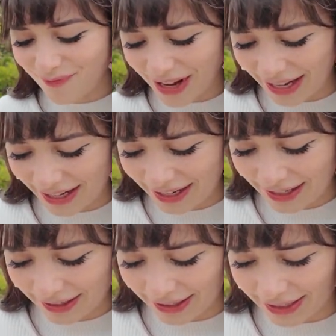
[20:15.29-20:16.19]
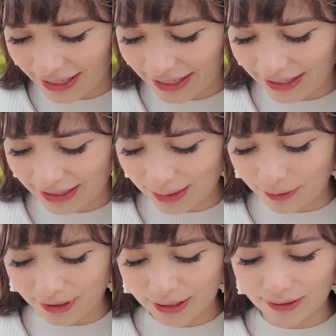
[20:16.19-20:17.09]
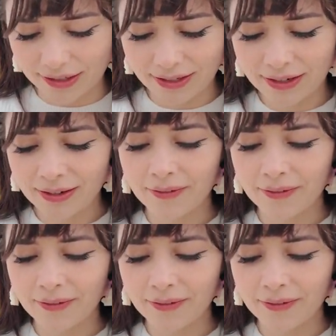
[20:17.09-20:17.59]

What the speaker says: But let's take out the smallest one.